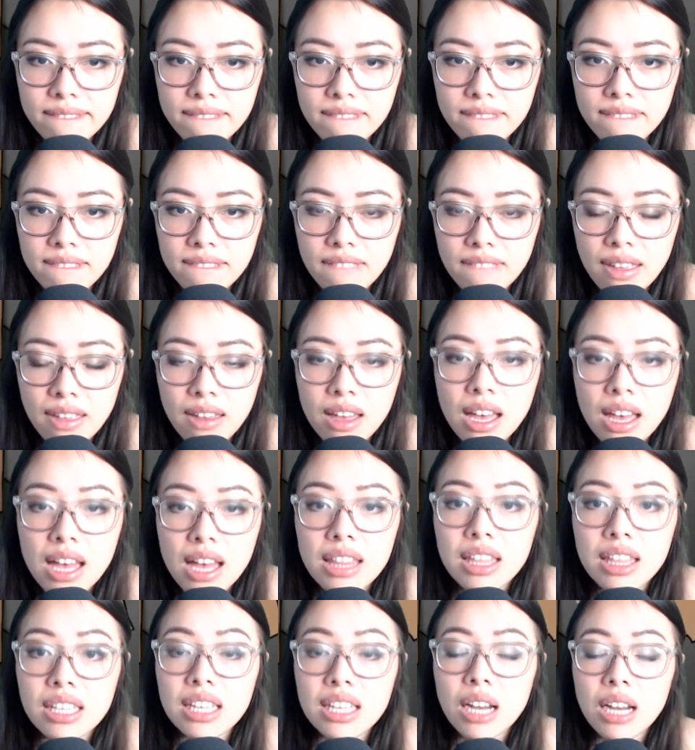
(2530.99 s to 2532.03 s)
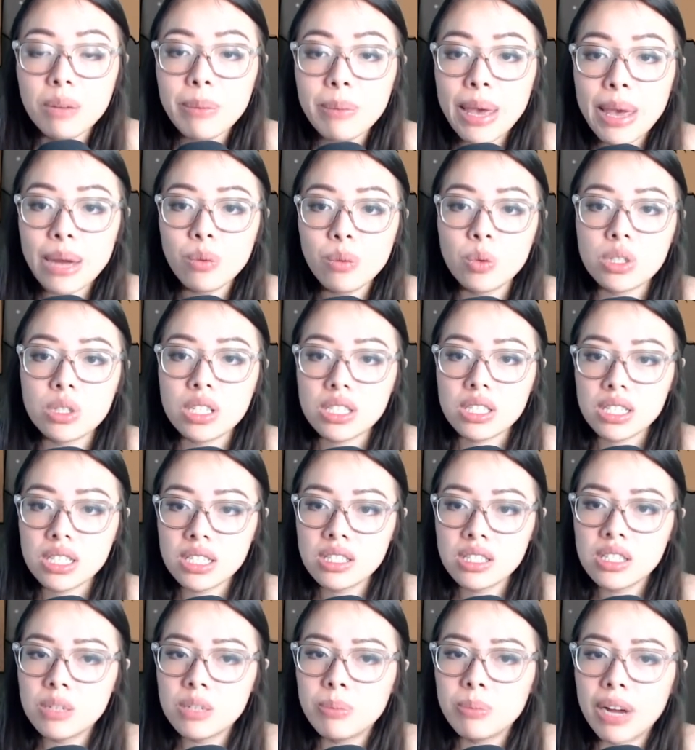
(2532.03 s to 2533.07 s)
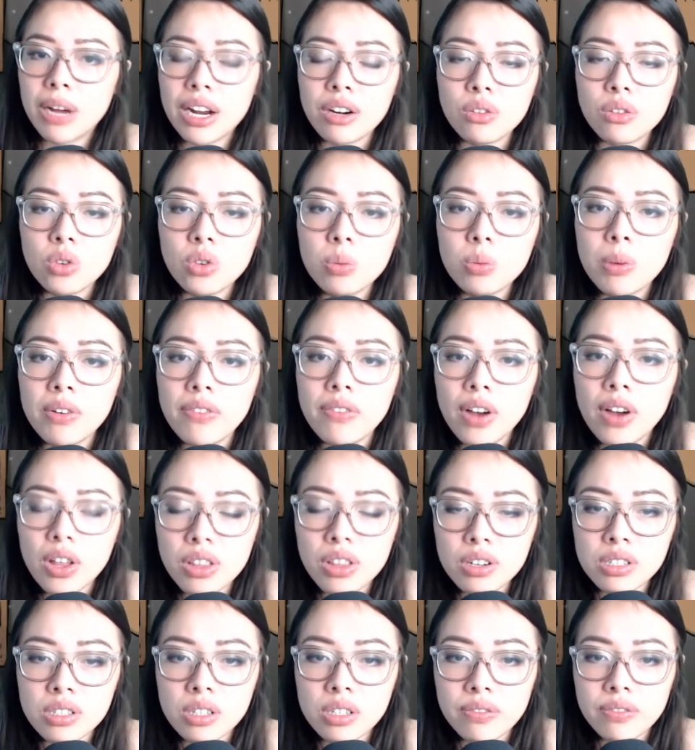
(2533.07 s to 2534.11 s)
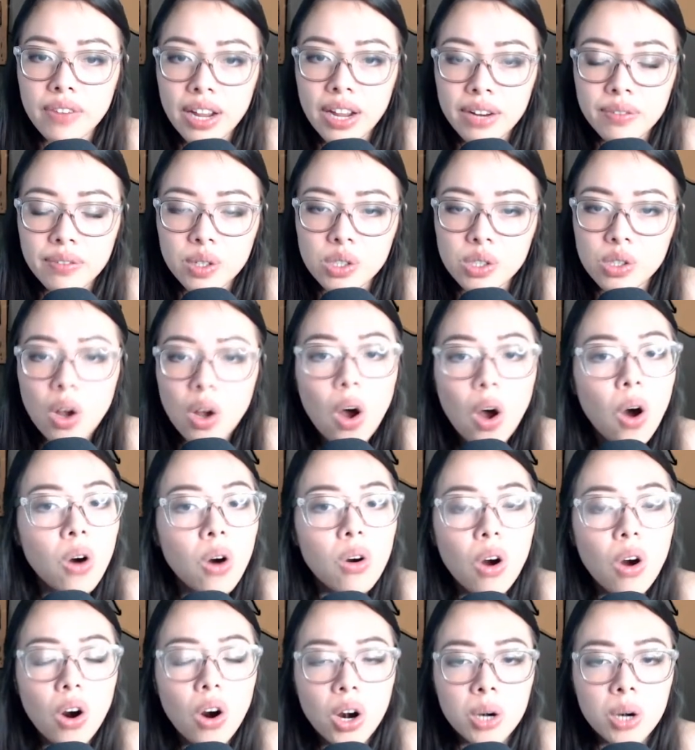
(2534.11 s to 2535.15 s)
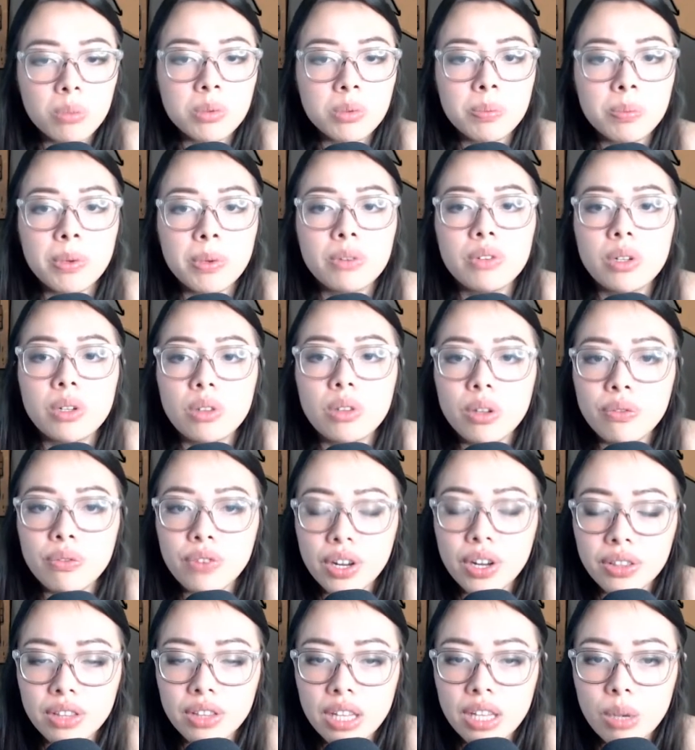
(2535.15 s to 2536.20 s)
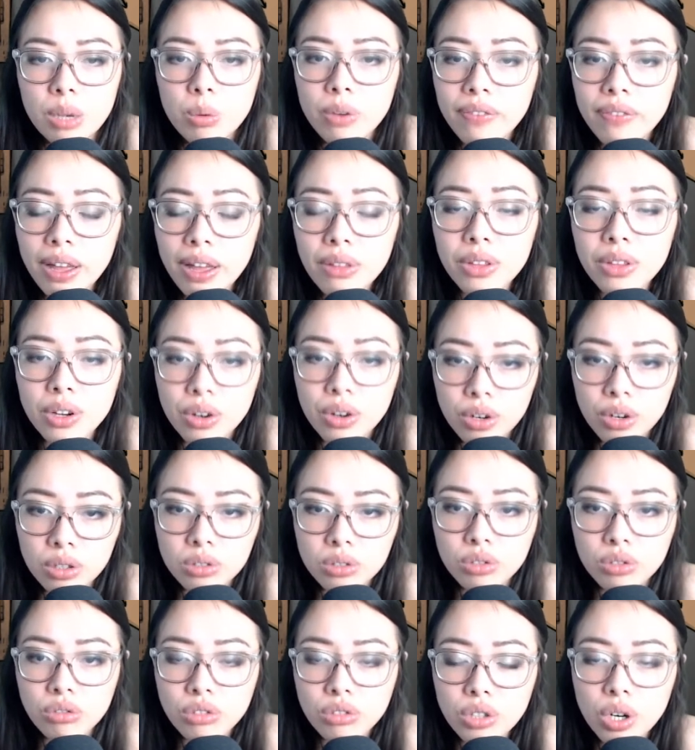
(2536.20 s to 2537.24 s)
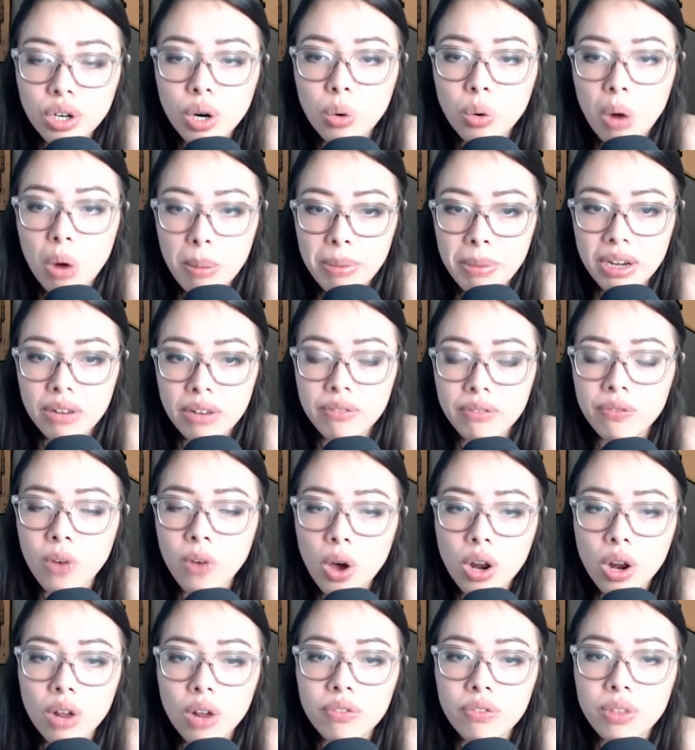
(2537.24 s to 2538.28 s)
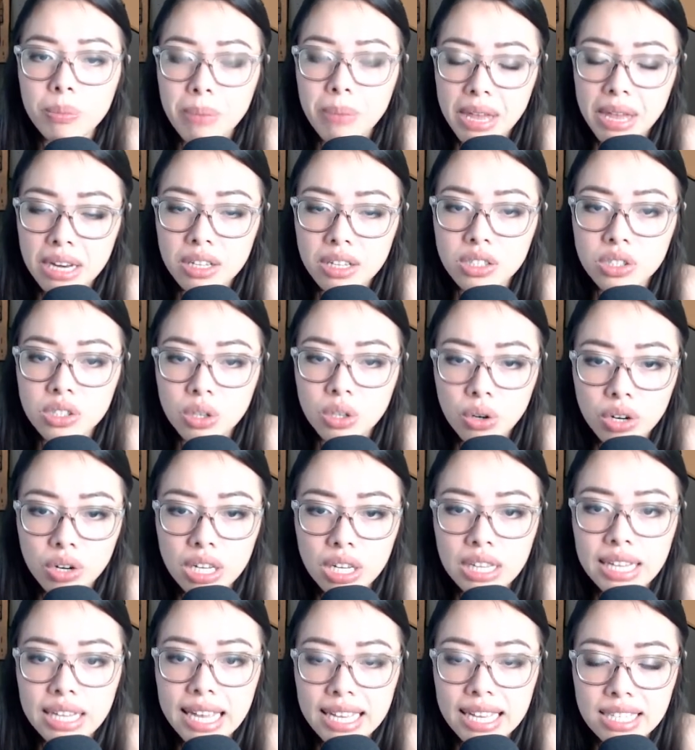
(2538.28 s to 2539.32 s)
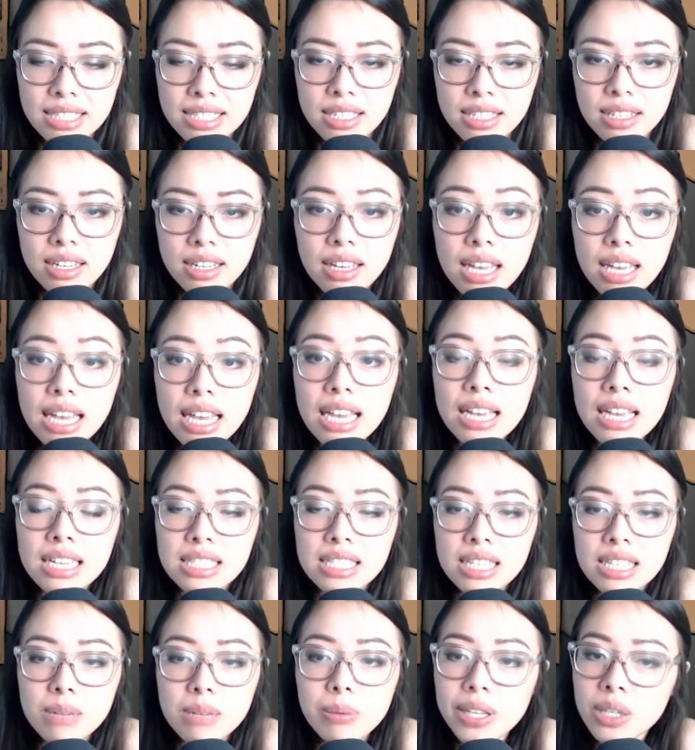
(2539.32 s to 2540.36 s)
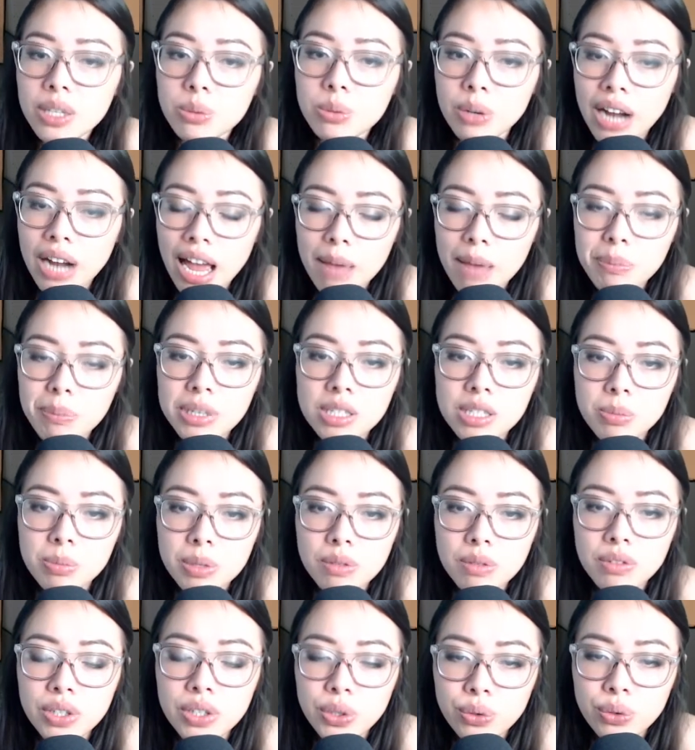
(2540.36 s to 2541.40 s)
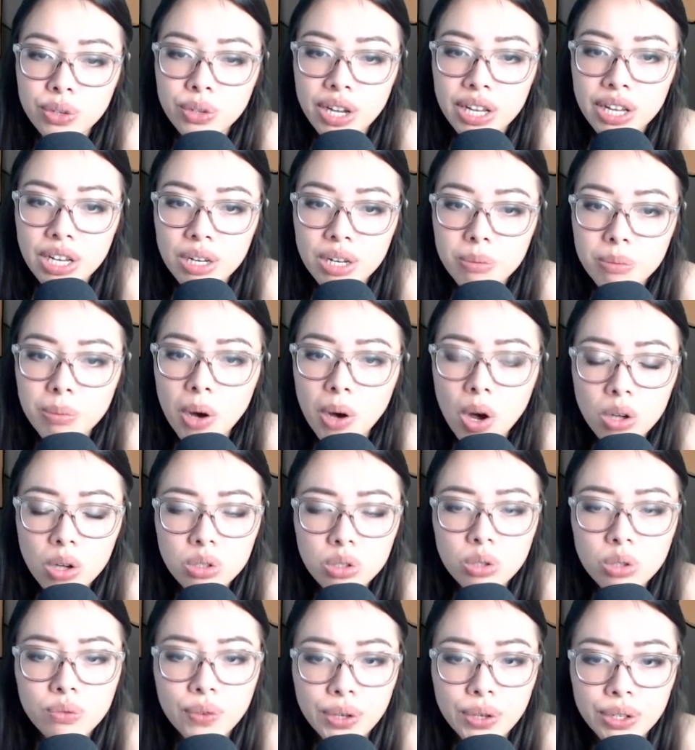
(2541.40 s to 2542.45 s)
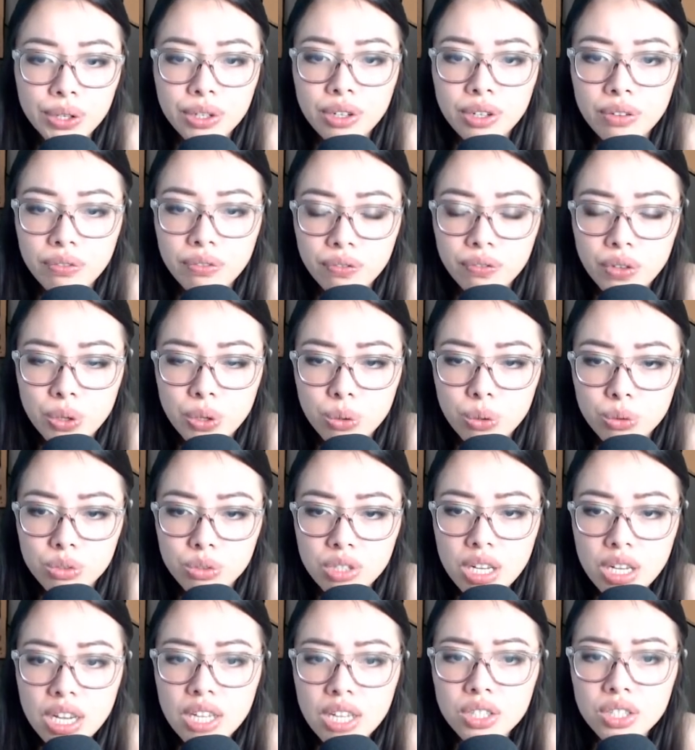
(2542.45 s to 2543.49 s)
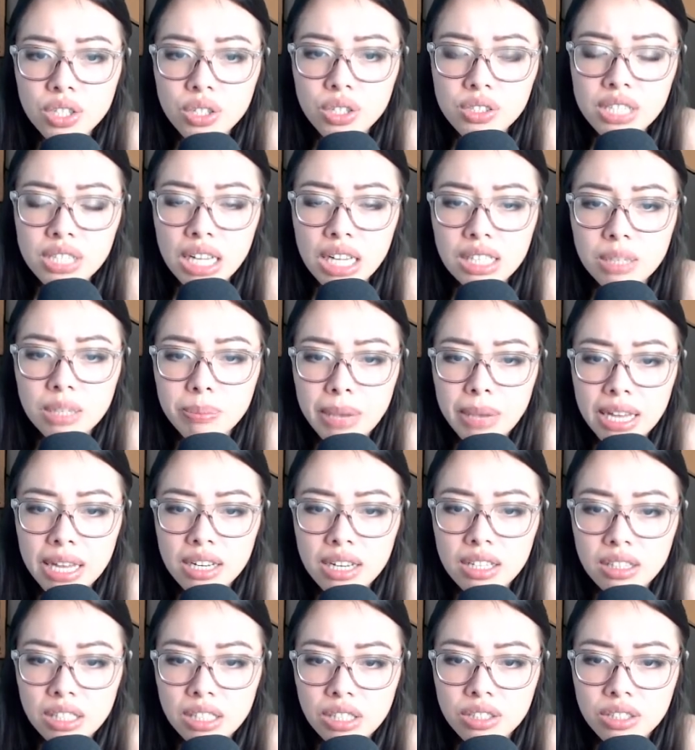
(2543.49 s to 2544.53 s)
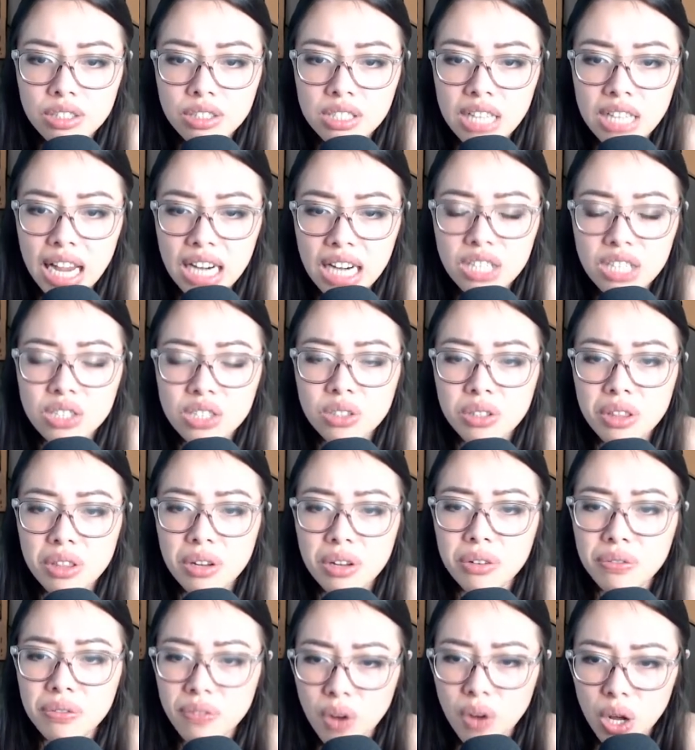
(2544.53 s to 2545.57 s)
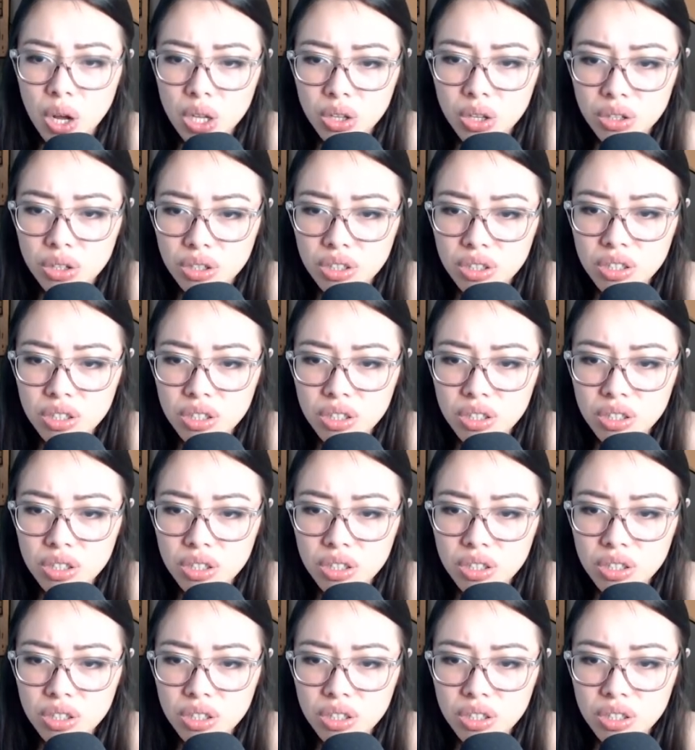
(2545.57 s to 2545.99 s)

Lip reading: The young man was assisted by a group of other survivors, all armed but really friendly. We found the girl, threw her weapon, and fought off the bandits guarding the exit. Siblings were happy to be reunited, but also very confused. Turns out the bandit leader is actually their father.